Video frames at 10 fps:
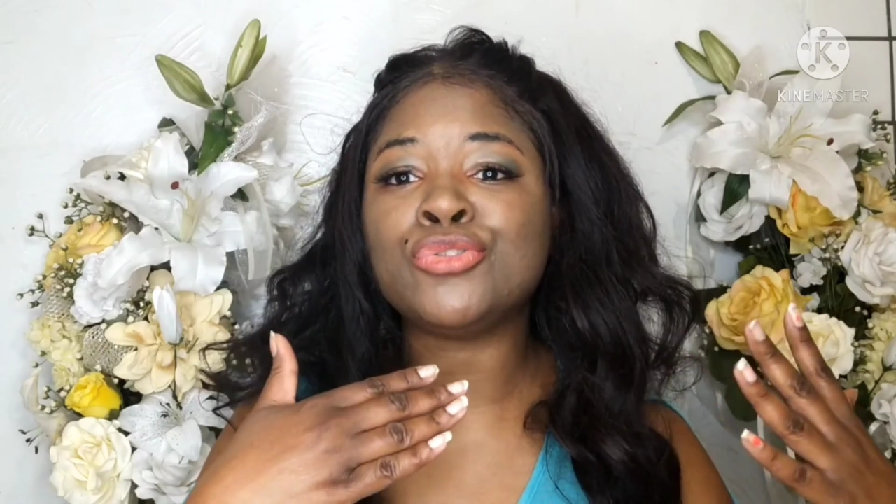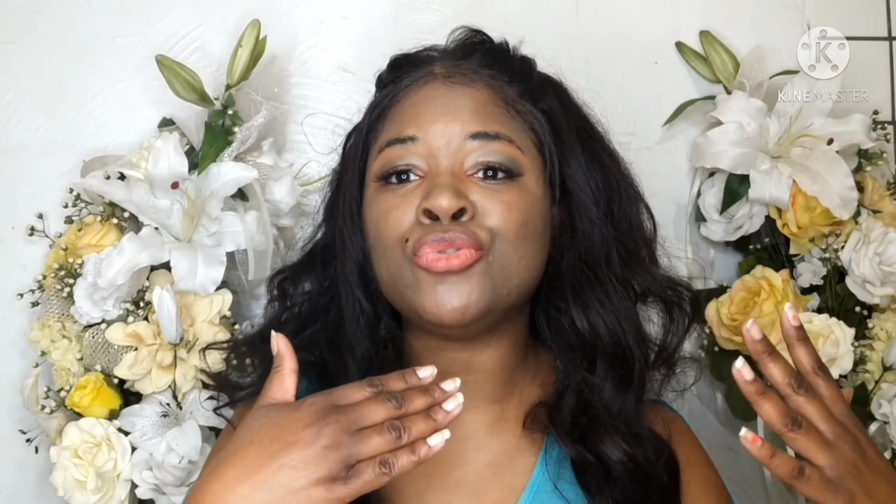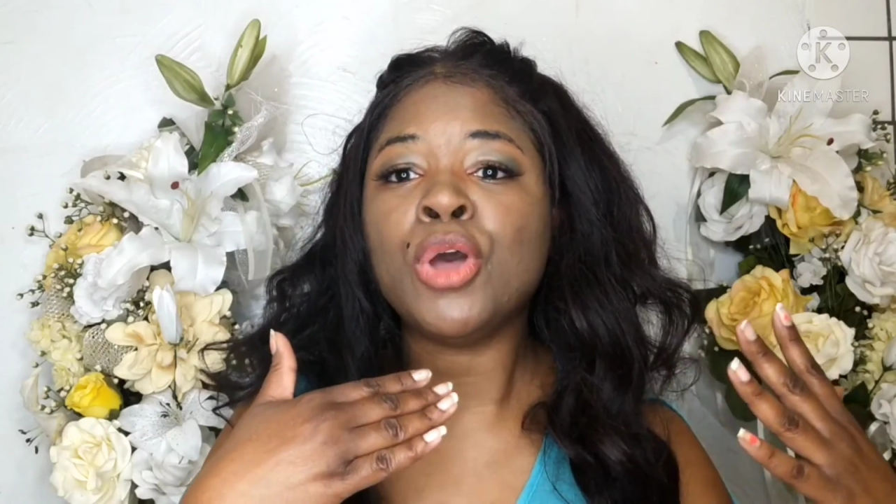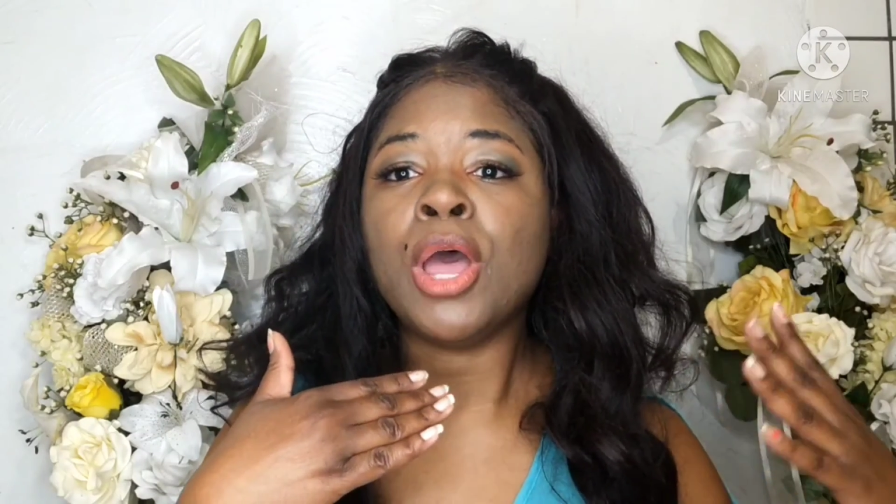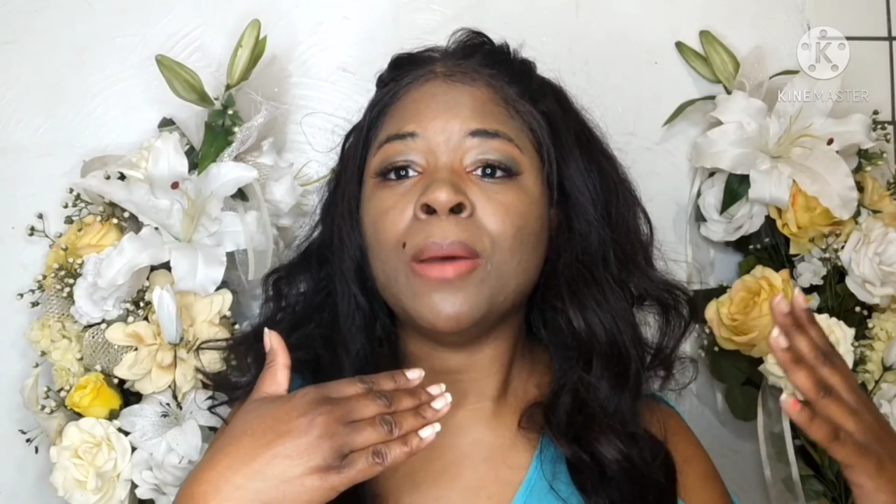
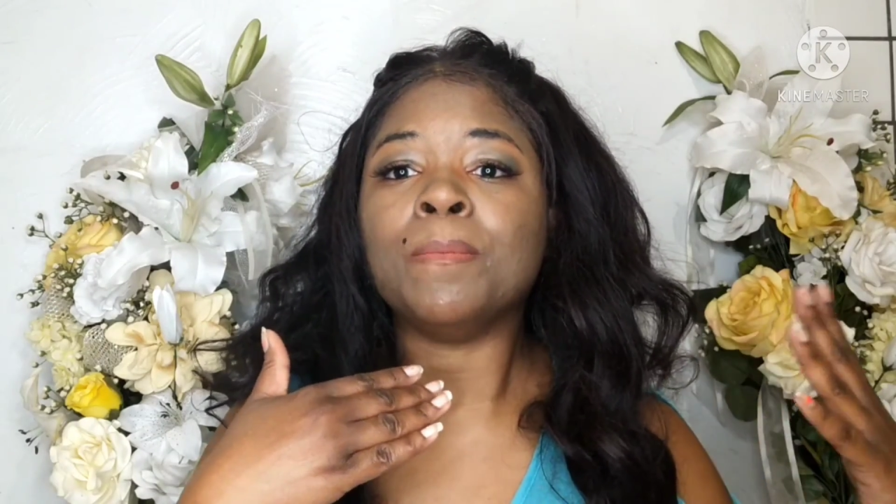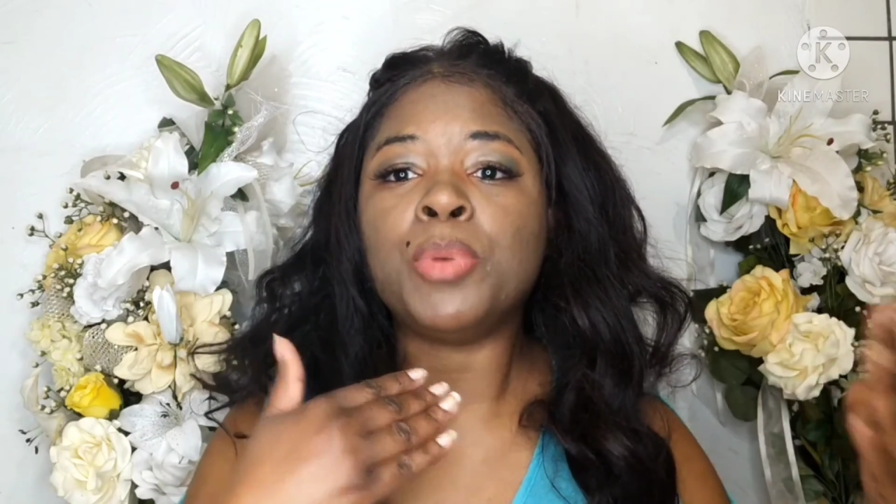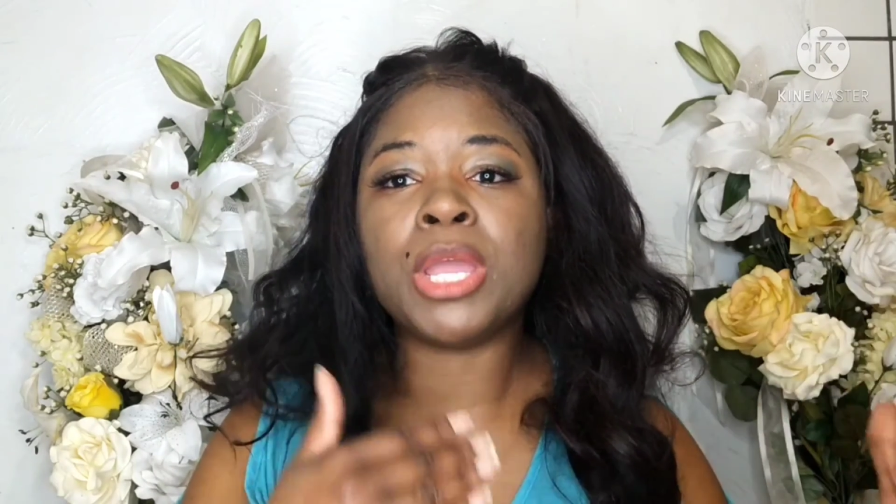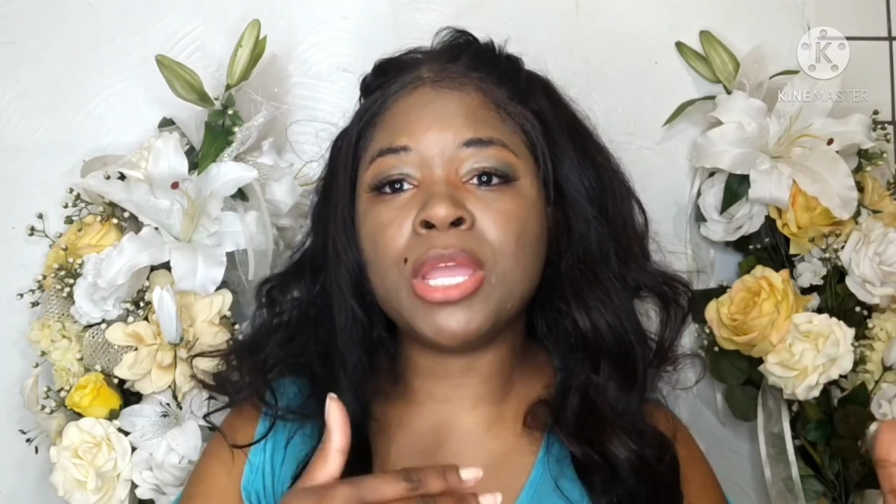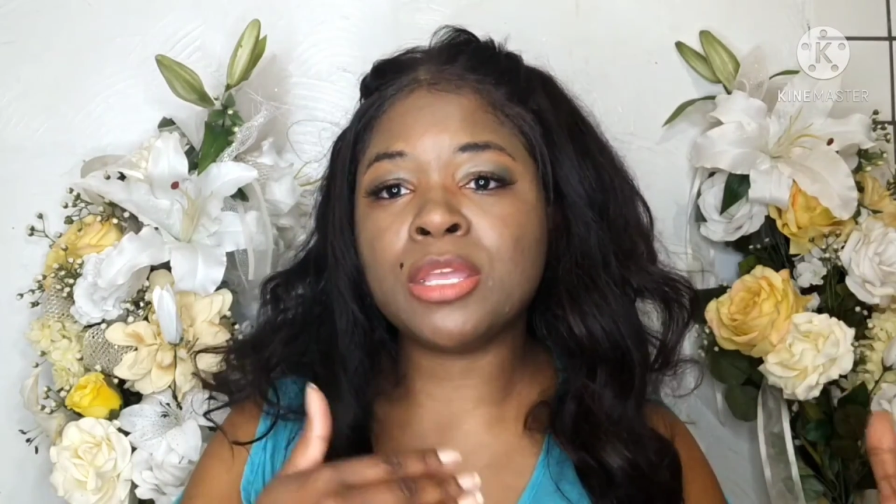bend
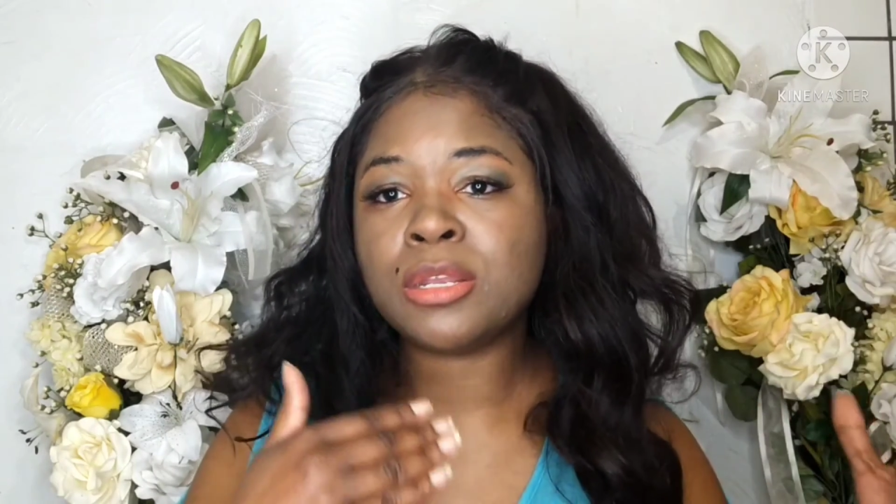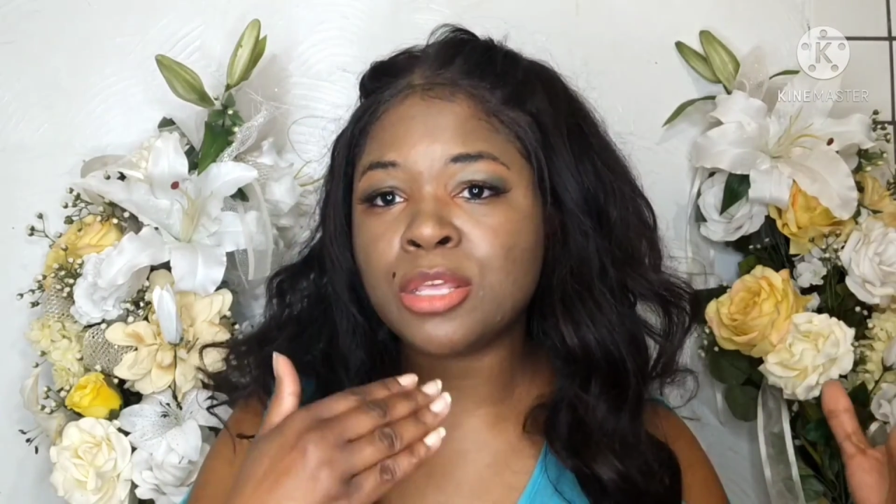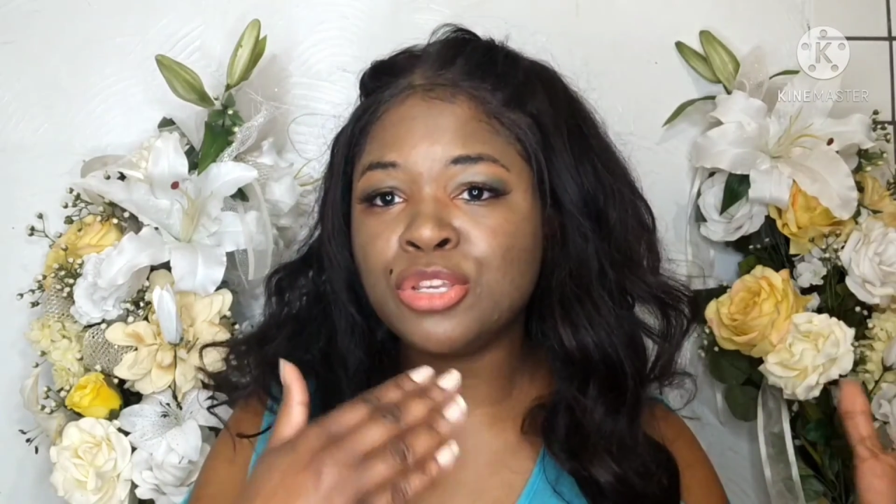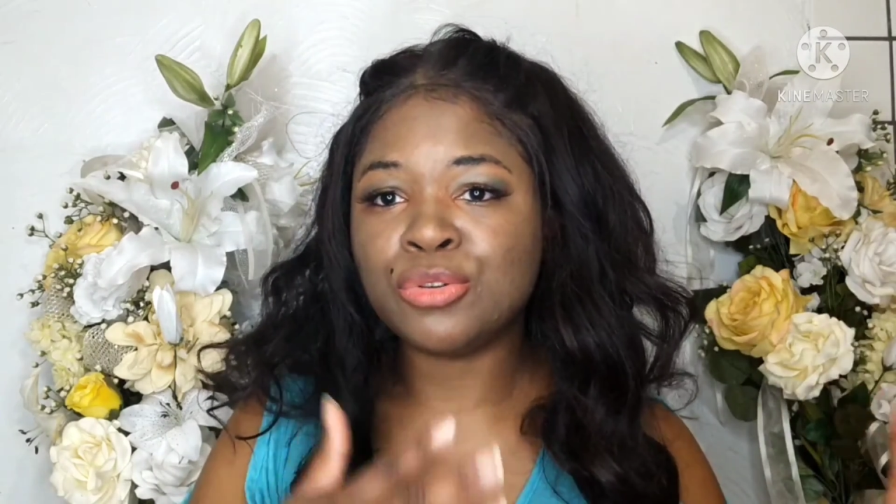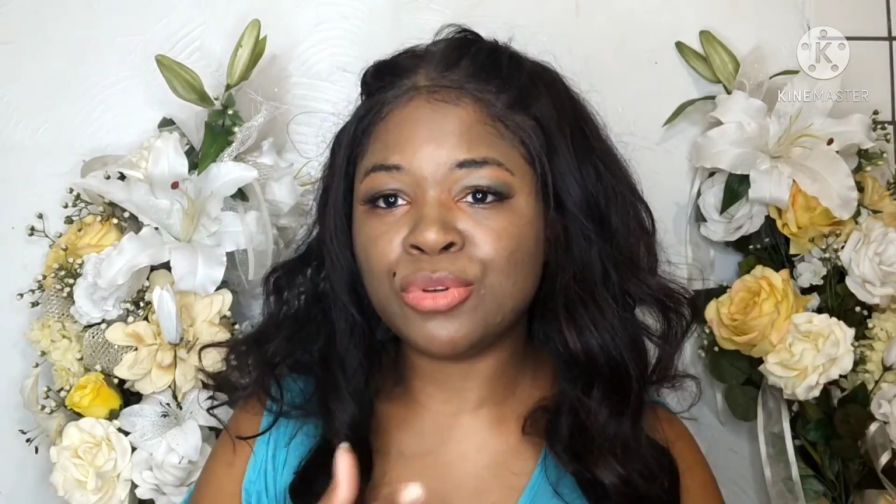the
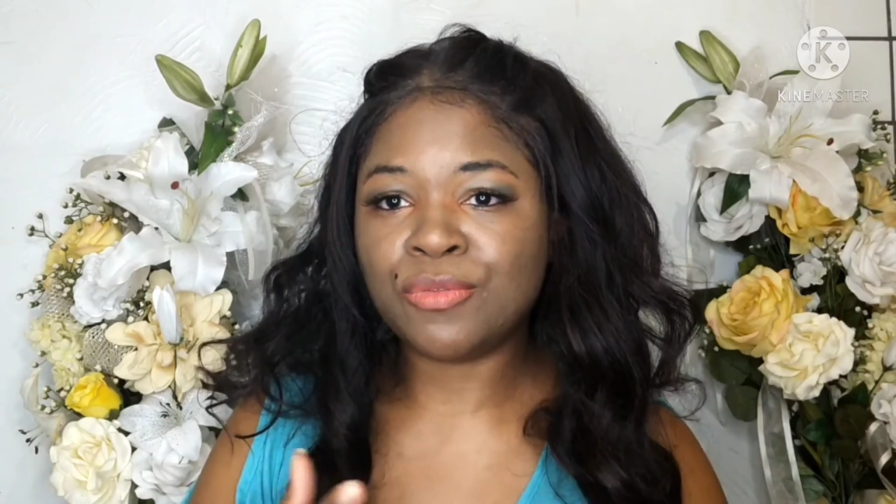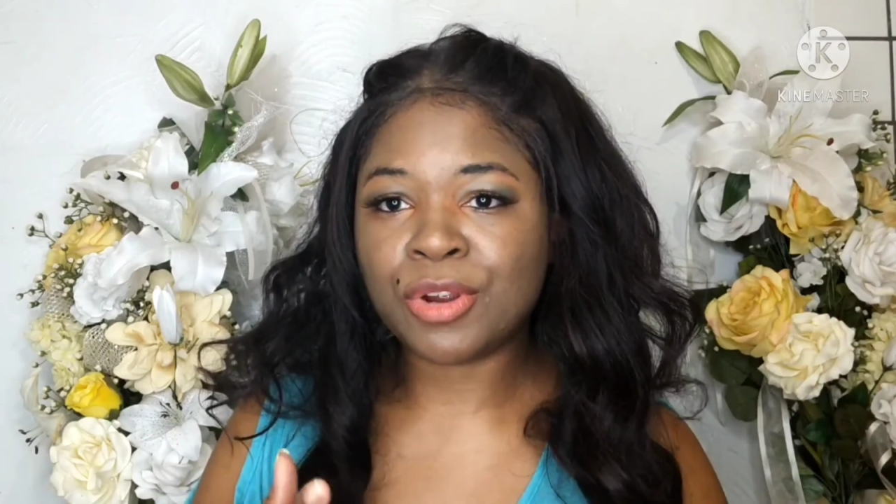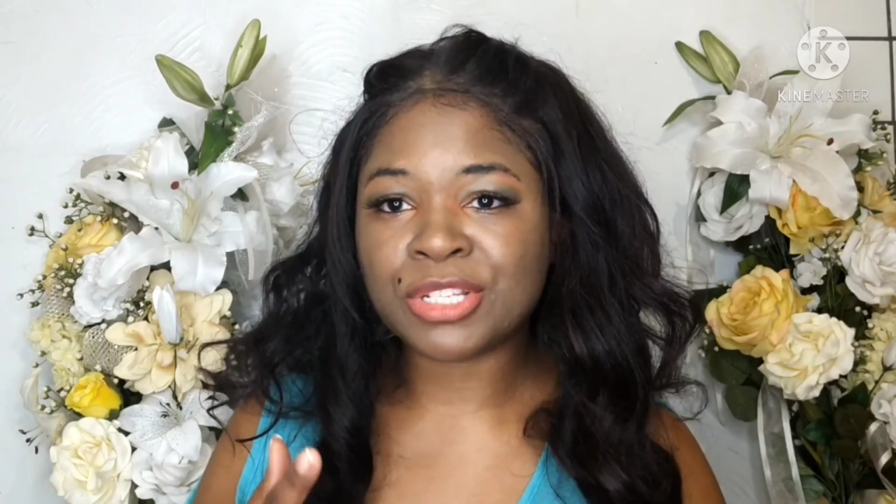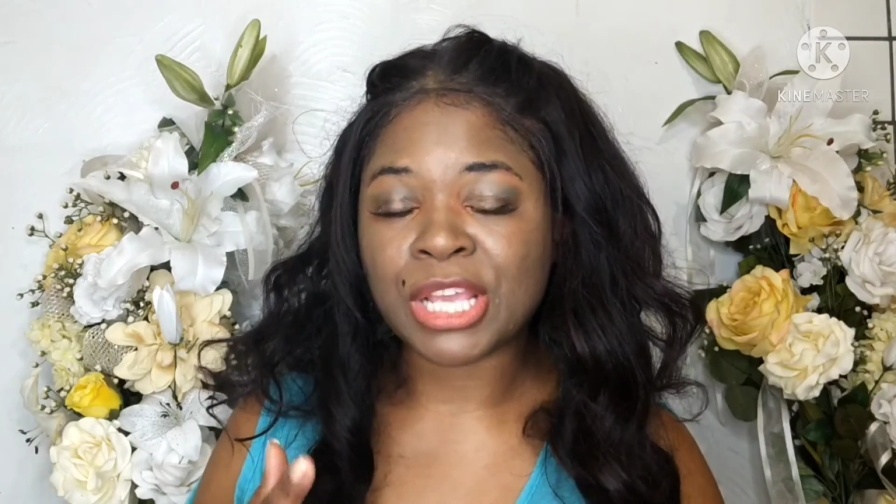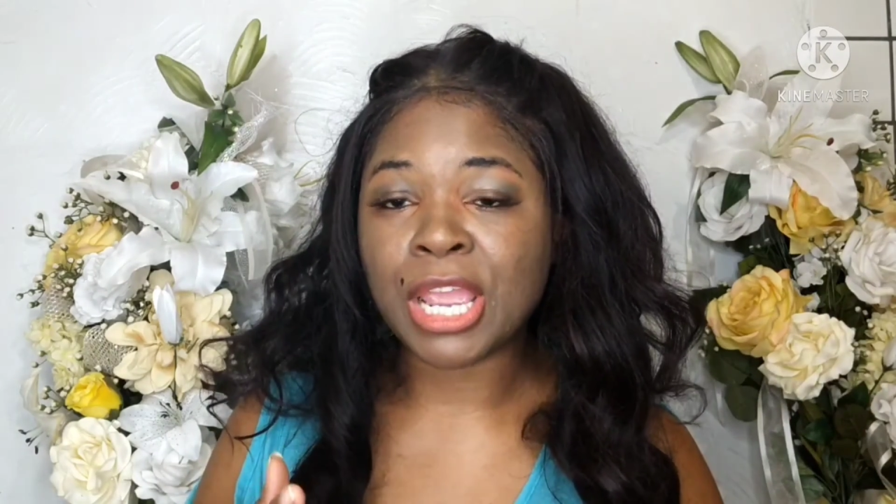universe
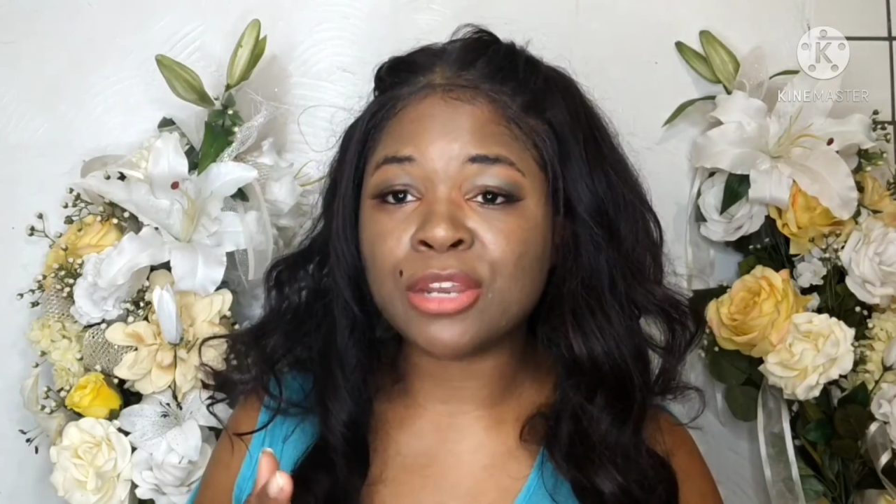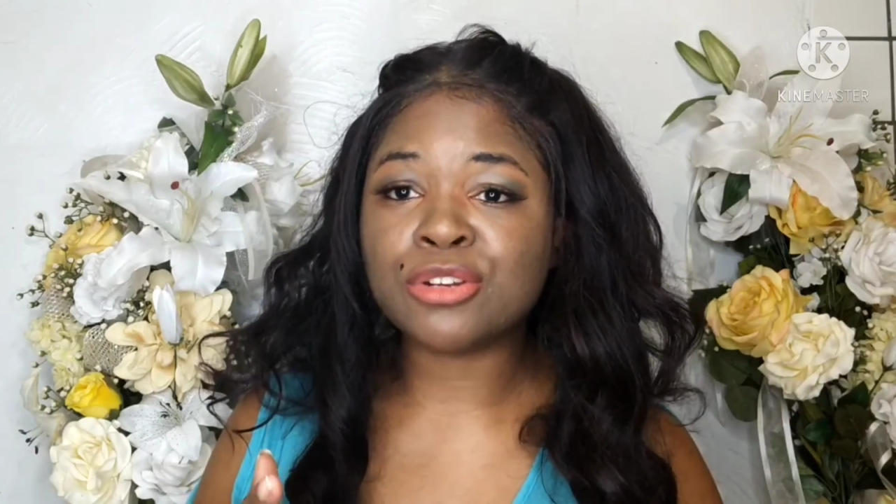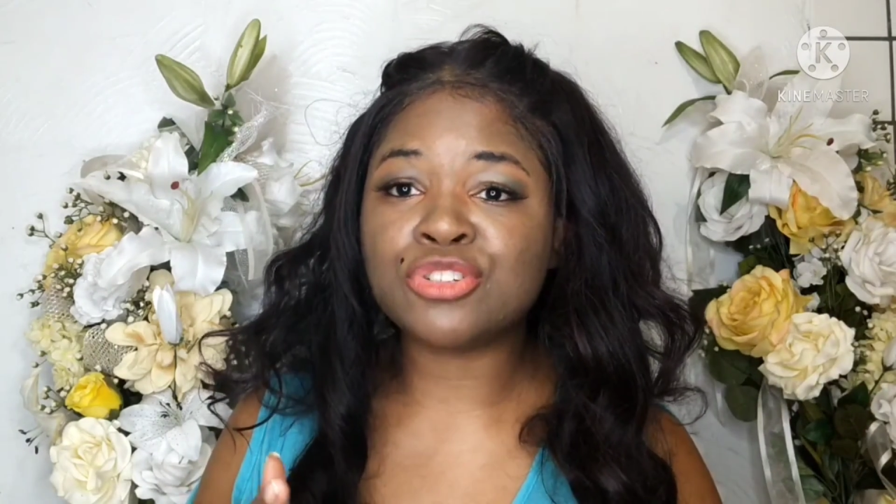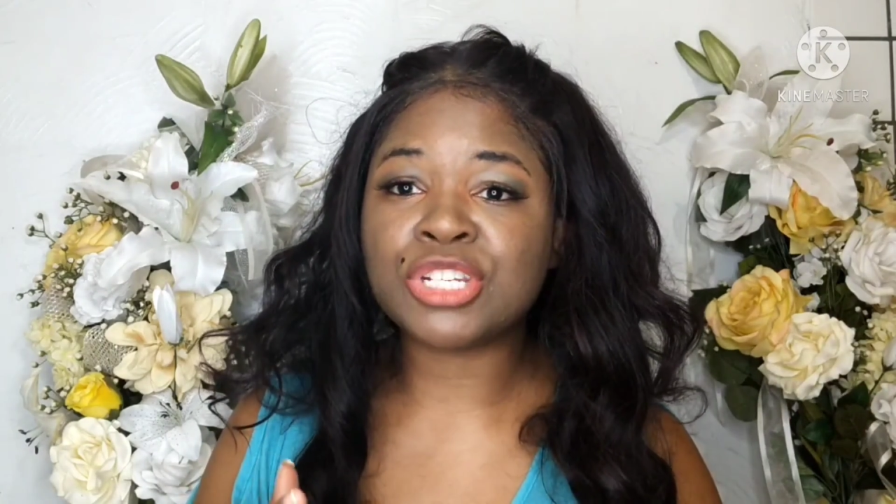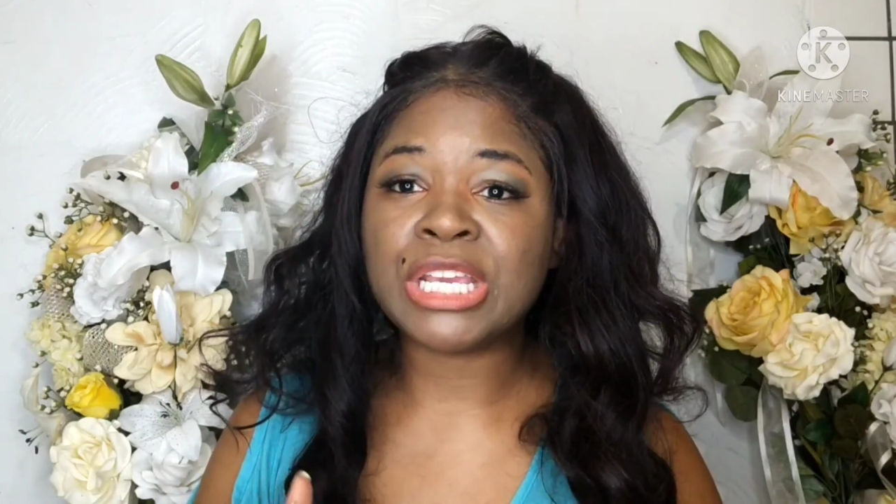energy